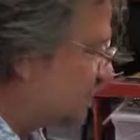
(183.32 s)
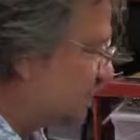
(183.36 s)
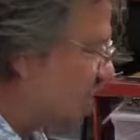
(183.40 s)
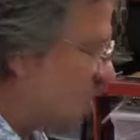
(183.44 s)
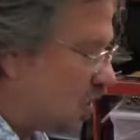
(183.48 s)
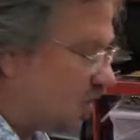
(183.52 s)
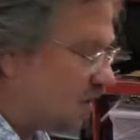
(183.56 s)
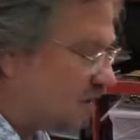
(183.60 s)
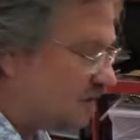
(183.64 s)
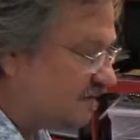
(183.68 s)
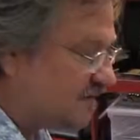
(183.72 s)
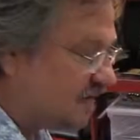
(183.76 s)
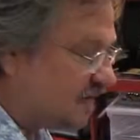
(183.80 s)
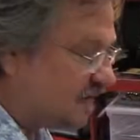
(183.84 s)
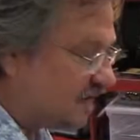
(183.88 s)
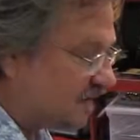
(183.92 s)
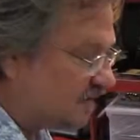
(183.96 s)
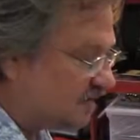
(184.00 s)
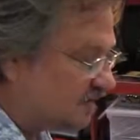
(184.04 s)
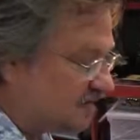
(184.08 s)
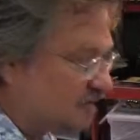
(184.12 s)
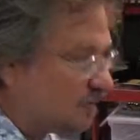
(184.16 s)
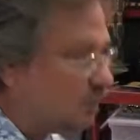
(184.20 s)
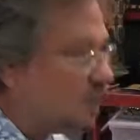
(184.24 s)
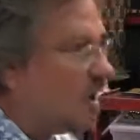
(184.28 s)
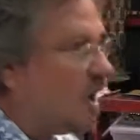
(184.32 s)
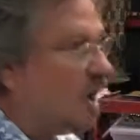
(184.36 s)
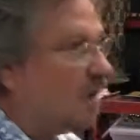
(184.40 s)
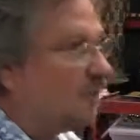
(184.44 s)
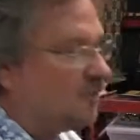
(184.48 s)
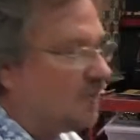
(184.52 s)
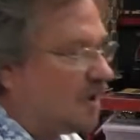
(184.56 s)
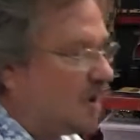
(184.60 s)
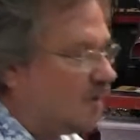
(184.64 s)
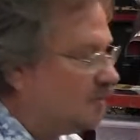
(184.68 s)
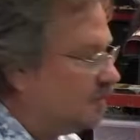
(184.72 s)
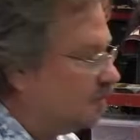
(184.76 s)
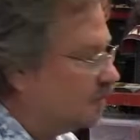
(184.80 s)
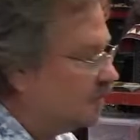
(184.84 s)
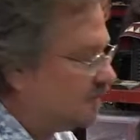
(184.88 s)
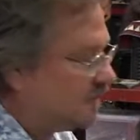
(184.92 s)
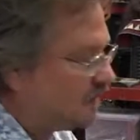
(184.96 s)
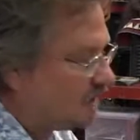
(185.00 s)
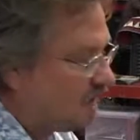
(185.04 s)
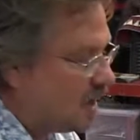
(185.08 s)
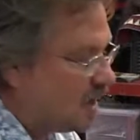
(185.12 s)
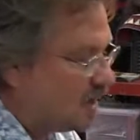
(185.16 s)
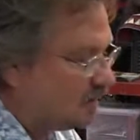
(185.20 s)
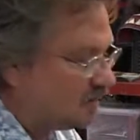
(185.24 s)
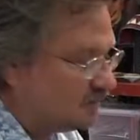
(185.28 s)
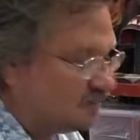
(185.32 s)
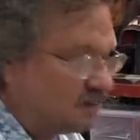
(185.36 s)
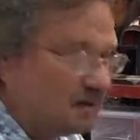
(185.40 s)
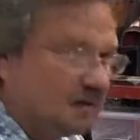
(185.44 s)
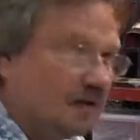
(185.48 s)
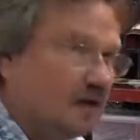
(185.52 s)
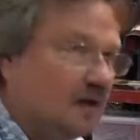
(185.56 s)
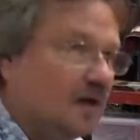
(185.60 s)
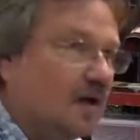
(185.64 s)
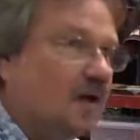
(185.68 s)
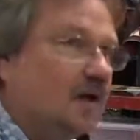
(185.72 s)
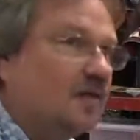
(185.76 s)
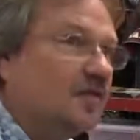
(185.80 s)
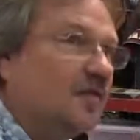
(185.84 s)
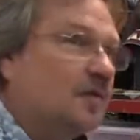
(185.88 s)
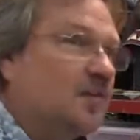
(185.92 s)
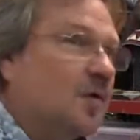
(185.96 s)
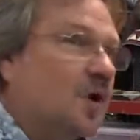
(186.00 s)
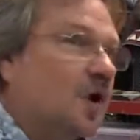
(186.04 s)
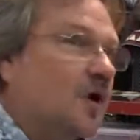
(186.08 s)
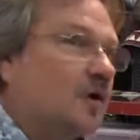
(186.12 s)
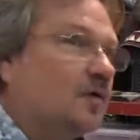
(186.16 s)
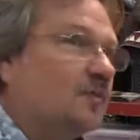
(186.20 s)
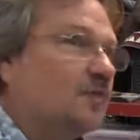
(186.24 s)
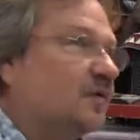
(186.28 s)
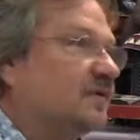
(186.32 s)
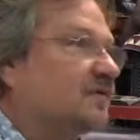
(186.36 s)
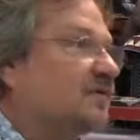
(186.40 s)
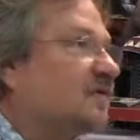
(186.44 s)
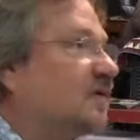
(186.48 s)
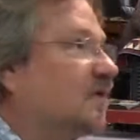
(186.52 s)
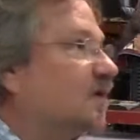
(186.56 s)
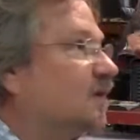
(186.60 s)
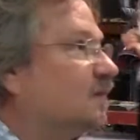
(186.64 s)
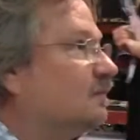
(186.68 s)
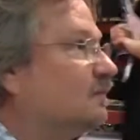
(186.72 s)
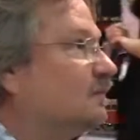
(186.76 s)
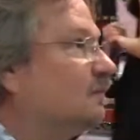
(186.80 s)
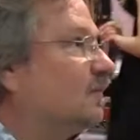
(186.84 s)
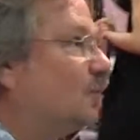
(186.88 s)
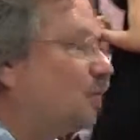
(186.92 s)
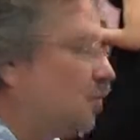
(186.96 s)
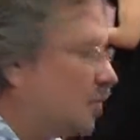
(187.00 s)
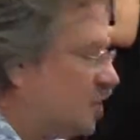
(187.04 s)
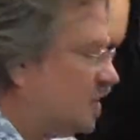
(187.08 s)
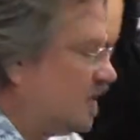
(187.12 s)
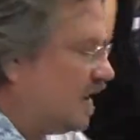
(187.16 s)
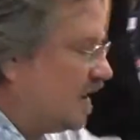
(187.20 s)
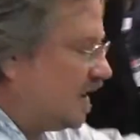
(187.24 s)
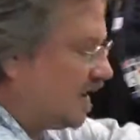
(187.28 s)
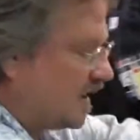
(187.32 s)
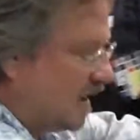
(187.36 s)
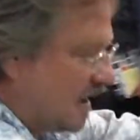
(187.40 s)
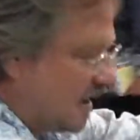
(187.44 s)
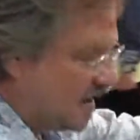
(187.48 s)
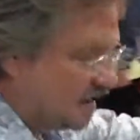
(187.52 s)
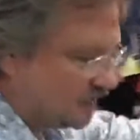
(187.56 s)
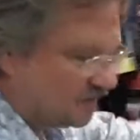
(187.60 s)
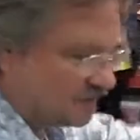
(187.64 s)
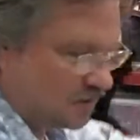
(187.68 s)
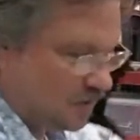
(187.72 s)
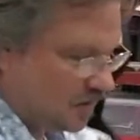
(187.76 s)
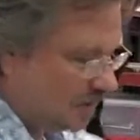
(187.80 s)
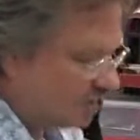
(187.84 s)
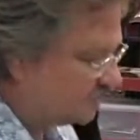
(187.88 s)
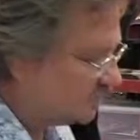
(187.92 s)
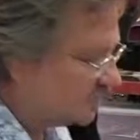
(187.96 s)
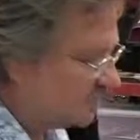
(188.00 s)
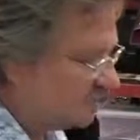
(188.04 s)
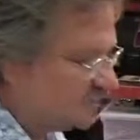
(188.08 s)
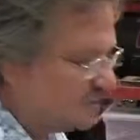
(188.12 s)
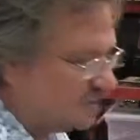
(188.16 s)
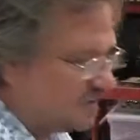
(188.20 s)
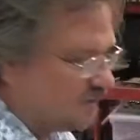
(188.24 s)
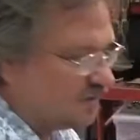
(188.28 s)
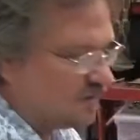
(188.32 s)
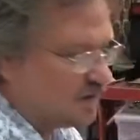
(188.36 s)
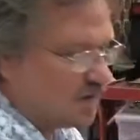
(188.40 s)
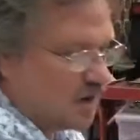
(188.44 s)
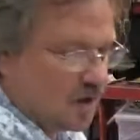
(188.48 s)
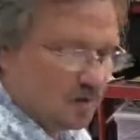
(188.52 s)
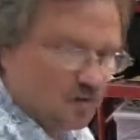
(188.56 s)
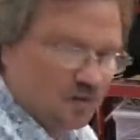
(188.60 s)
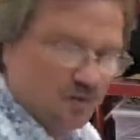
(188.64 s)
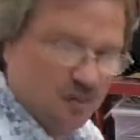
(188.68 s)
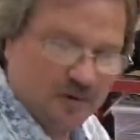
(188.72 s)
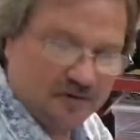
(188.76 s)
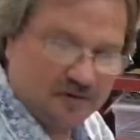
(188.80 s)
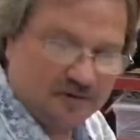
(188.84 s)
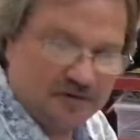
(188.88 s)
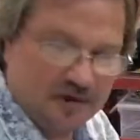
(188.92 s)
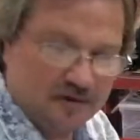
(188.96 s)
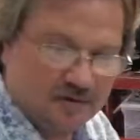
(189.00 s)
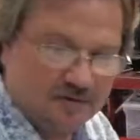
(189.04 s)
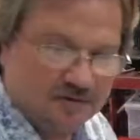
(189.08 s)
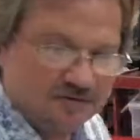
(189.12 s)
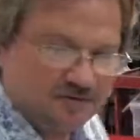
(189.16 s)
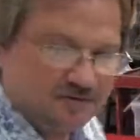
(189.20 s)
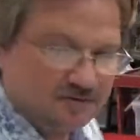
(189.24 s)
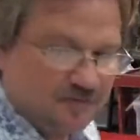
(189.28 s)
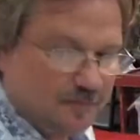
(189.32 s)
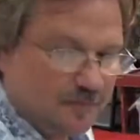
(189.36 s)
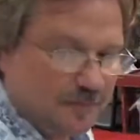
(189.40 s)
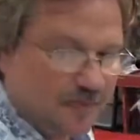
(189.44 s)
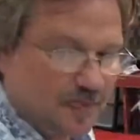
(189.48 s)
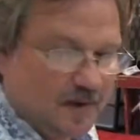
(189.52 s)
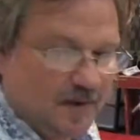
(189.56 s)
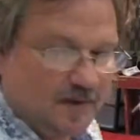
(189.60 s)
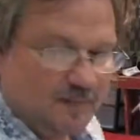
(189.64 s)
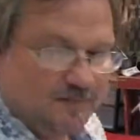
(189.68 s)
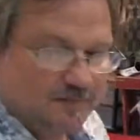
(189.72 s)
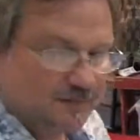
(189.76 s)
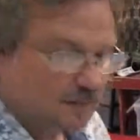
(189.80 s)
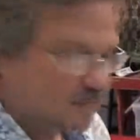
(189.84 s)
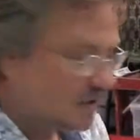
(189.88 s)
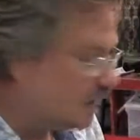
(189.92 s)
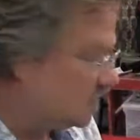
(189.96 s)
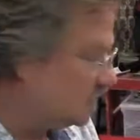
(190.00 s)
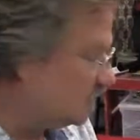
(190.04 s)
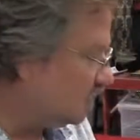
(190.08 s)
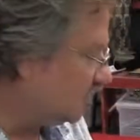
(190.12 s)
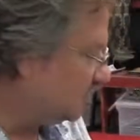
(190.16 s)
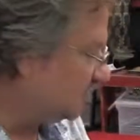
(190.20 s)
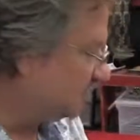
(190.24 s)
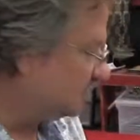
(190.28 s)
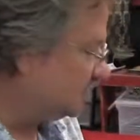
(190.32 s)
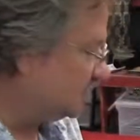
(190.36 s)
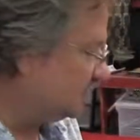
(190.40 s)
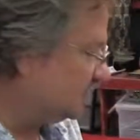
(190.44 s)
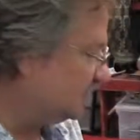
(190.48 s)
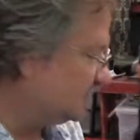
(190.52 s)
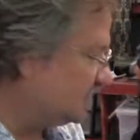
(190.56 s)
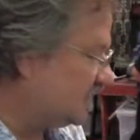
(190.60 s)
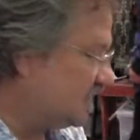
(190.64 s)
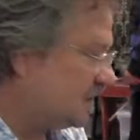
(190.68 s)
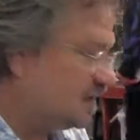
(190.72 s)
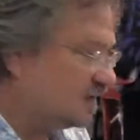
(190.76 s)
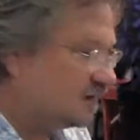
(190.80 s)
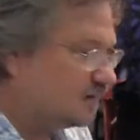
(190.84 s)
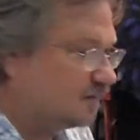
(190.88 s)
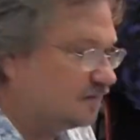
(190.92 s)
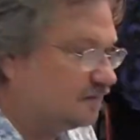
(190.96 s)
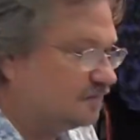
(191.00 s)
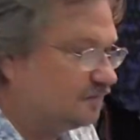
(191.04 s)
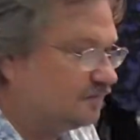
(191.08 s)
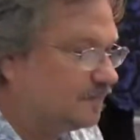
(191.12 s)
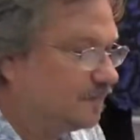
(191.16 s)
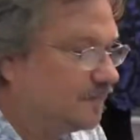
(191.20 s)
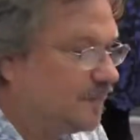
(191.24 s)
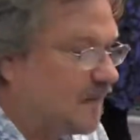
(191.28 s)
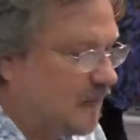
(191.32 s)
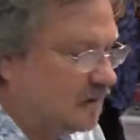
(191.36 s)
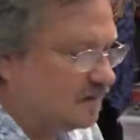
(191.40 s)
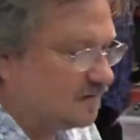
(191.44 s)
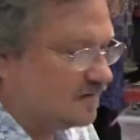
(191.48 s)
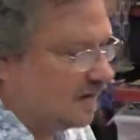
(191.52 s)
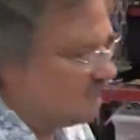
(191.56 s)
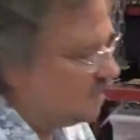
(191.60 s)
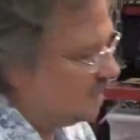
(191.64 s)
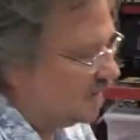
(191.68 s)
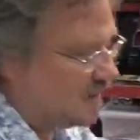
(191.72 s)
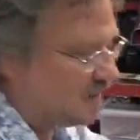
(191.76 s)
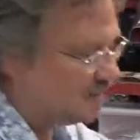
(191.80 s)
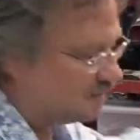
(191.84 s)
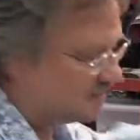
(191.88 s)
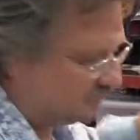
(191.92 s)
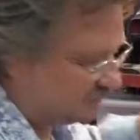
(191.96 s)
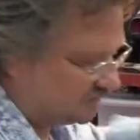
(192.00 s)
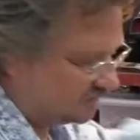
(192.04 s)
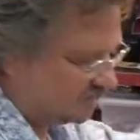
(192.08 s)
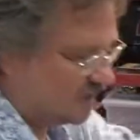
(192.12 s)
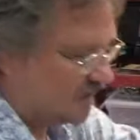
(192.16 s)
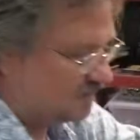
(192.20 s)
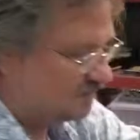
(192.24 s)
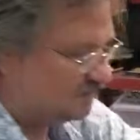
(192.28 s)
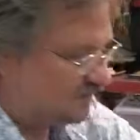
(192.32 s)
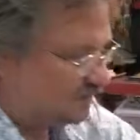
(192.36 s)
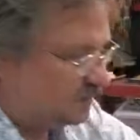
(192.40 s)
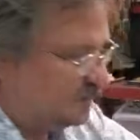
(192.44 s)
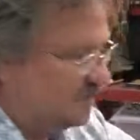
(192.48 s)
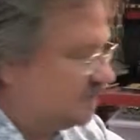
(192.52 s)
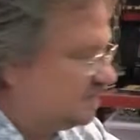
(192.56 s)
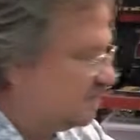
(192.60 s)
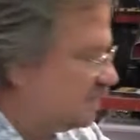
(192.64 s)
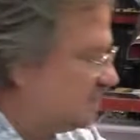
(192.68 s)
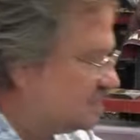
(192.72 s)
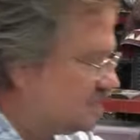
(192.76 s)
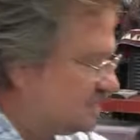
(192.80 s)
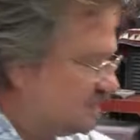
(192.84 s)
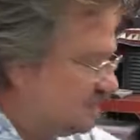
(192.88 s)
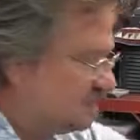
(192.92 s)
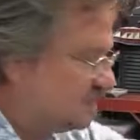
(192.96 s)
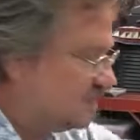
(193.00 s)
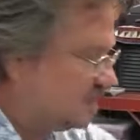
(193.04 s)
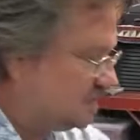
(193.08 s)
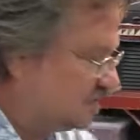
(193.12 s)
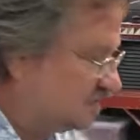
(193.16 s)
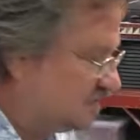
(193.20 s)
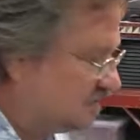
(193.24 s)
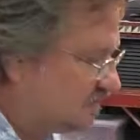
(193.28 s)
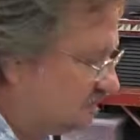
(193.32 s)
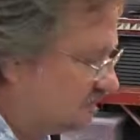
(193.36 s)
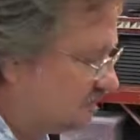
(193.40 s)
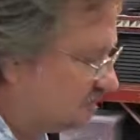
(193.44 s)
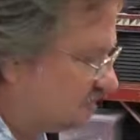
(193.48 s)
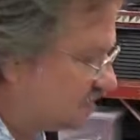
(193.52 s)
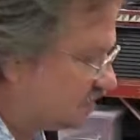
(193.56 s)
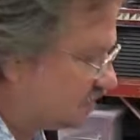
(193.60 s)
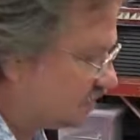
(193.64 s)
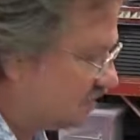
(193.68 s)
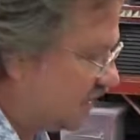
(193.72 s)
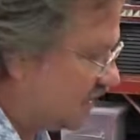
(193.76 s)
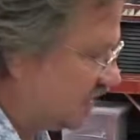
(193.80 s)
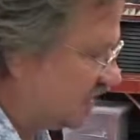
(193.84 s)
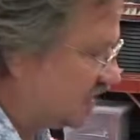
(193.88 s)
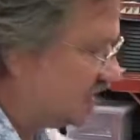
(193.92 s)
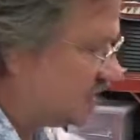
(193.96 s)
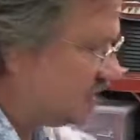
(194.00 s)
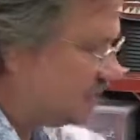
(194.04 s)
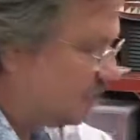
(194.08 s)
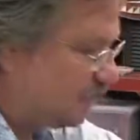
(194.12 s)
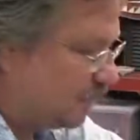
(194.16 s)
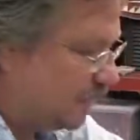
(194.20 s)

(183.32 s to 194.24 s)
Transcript: part of it in, so I'll probably cut the part with the wording and also the color windows. And all you do is take, I'll just cut from this edge since this has already